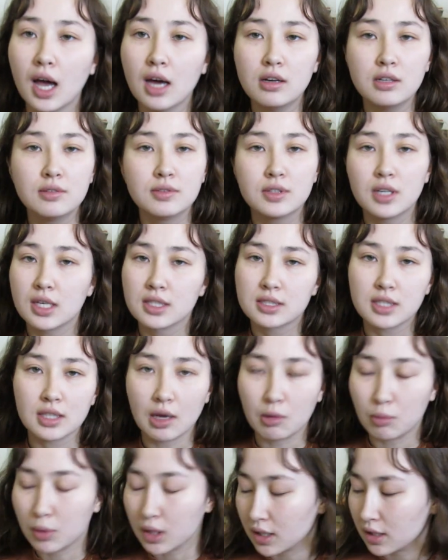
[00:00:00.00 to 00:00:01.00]
I don't even know how to say
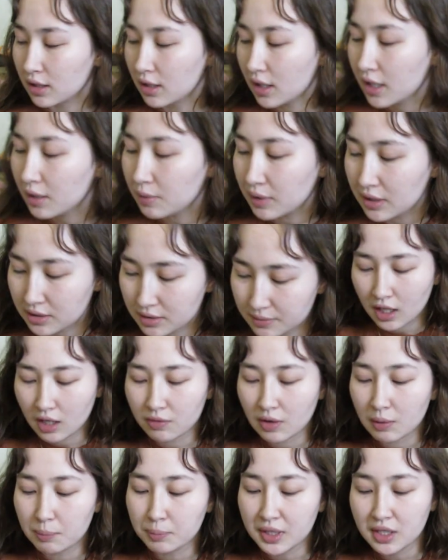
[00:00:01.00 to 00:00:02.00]
that word. Anyways,
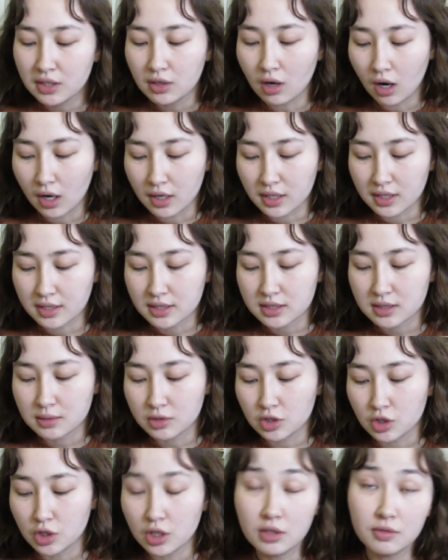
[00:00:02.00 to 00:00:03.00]
if I'm being
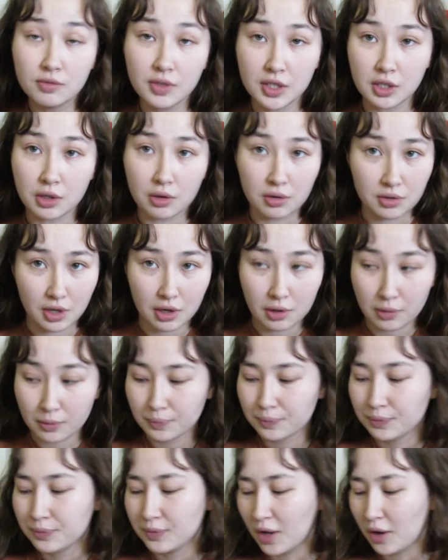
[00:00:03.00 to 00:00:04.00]
honest, good video though.
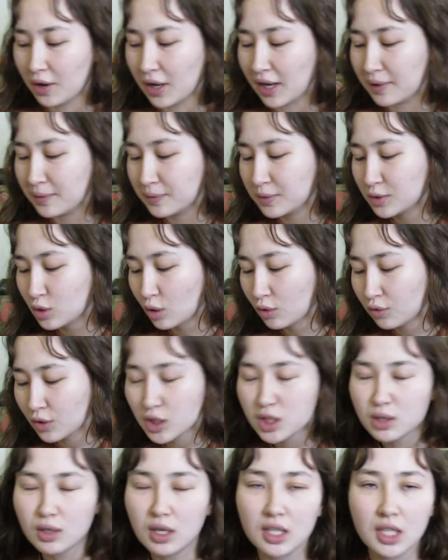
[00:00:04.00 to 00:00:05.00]
Okay, so
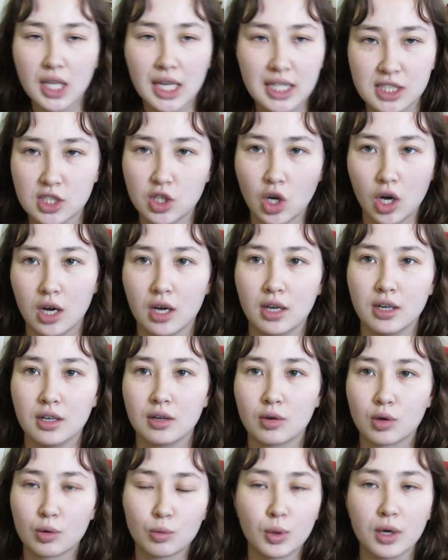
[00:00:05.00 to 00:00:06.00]
first of all, lexicon
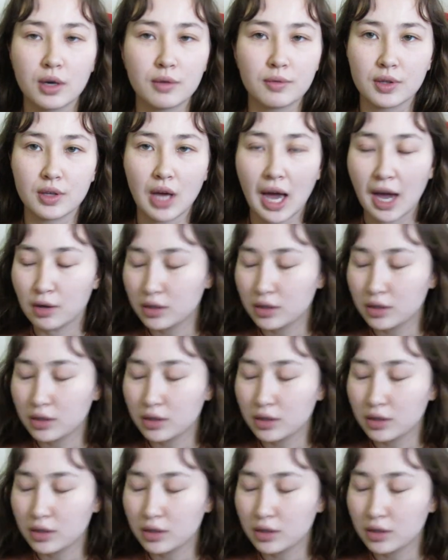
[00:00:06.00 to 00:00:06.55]
or whatever,